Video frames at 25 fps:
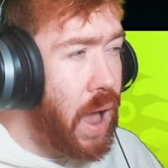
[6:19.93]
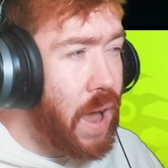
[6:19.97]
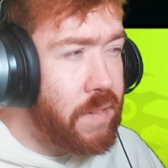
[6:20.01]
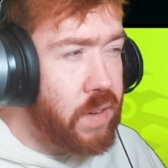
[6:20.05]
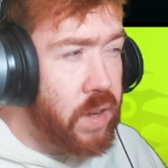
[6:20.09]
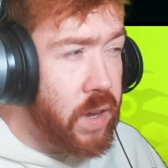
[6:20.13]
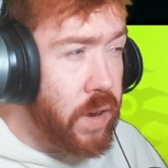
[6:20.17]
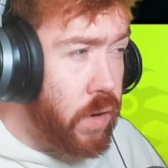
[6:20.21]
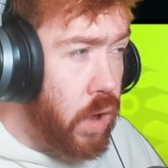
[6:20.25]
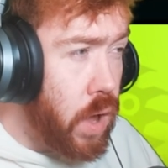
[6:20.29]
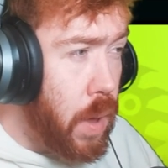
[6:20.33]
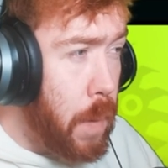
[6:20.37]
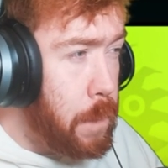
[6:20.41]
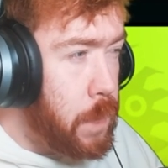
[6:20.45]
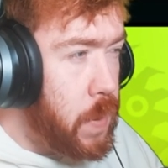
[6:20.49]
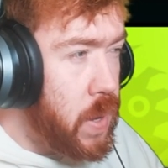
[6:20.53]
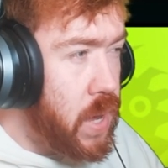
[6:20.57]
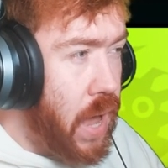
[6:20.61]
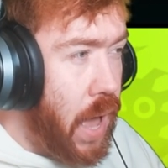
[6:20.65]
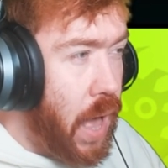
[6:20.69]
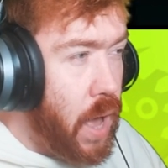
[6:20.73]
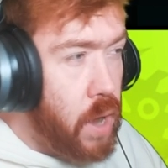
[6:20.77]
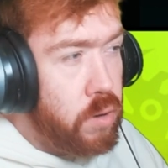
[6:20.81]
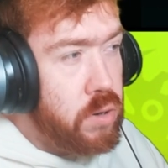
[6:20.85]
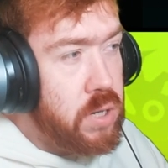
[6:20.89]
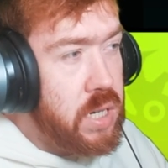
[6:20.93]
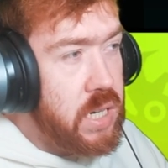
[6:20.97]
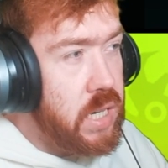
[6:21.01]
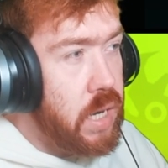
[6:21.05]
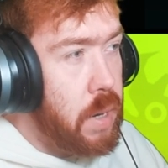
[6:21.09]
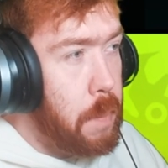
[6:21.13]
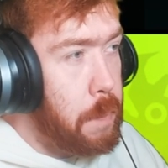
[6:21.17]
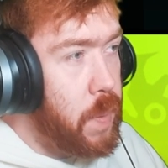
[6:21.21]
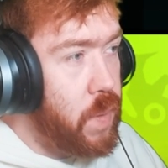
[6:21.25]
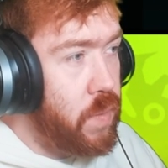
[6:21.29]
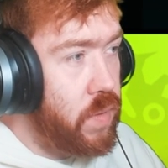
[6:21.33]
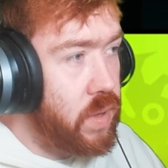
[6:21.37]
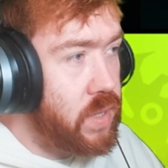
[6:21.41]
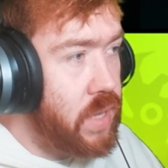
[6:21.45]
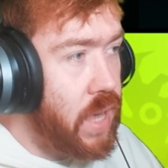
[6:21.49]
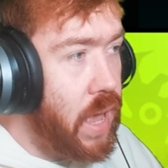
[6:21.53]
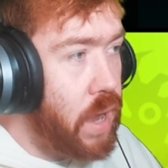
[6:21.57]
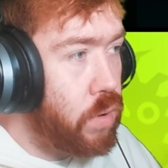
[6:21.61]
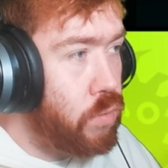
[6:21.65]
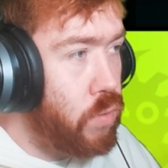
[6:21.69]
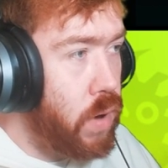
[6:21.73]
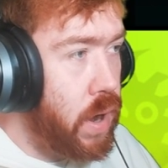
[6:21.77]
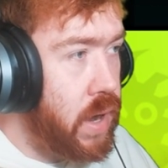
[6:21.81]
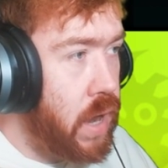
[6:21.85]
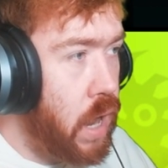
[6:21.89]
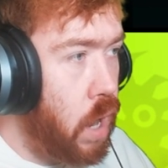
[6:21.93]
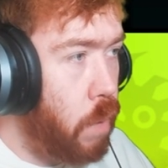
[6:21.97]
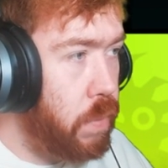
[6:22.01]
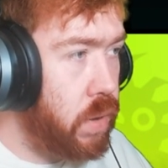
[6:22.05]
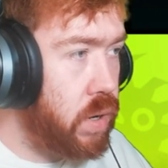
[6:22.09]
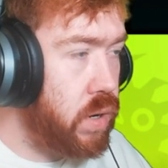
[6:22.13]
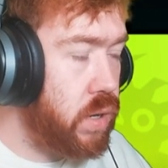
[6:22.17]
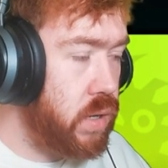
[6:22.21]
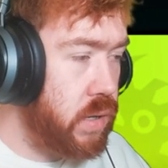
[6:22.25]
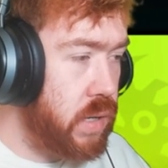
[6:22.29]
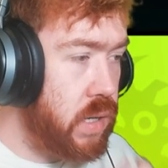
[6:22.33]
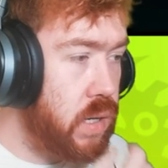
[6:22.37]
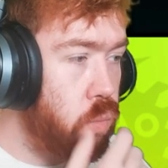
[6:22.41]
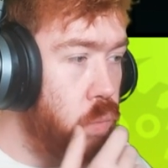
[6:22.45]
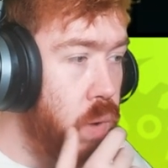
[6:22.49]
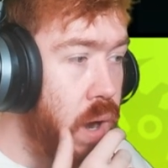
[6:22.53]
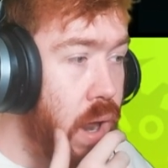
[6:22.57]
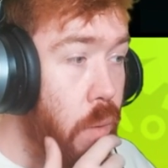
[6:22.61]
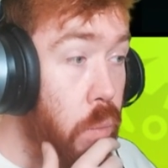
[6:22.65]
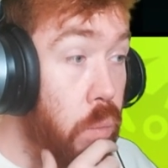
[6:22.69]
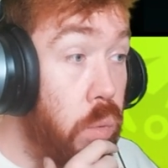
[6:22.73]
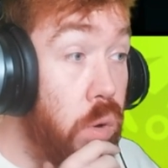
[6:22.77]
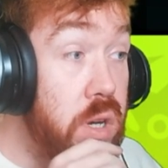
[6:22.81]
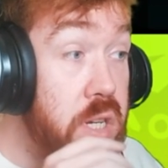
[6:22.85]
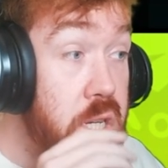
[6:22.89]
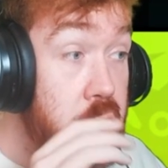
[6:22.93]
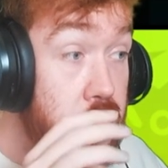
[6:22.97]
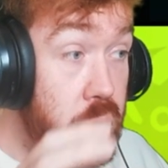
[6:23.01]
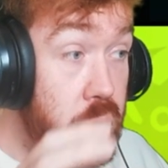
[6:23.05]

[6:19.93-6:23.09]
I've given her a bit of accuracy and a bit of attack right now, because when I was